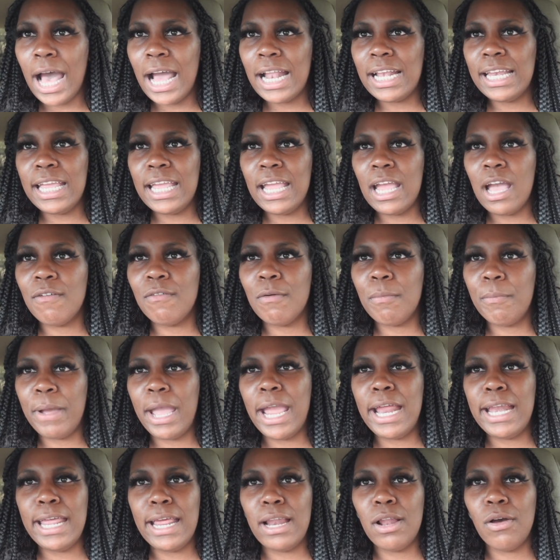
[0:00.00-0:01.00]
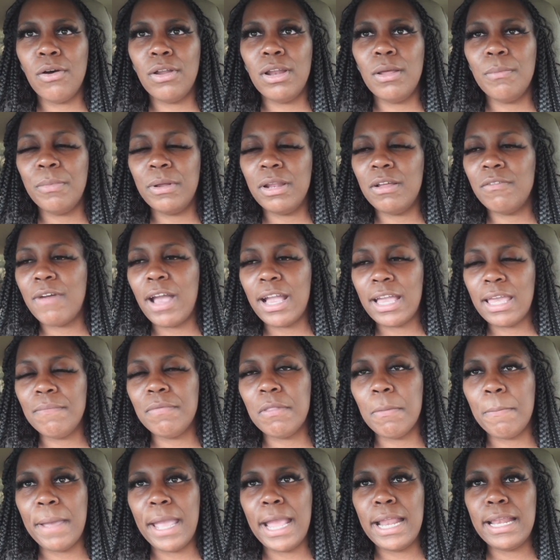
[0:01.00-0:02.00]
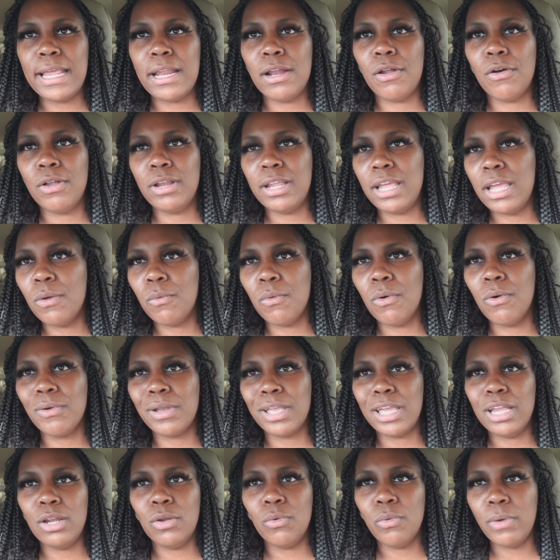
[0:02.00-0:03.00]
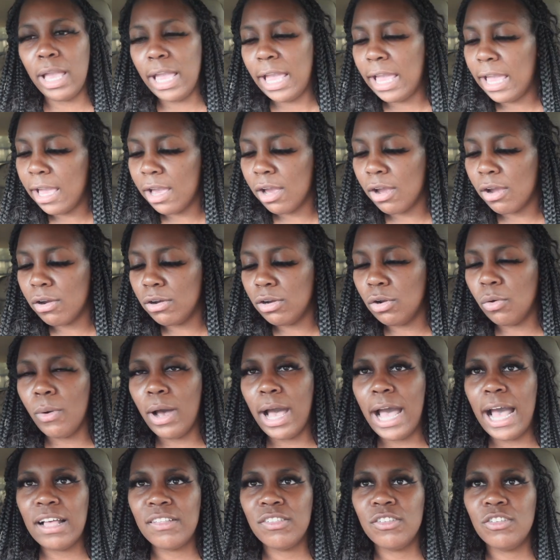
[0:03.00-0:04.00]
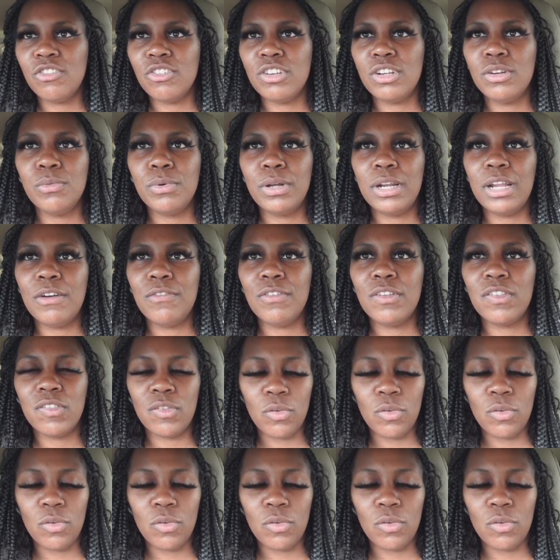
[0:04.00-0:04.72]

I did have a band-aid on it, but if I keep the band-aid on it, it won't get no air, no oxygen or whatever.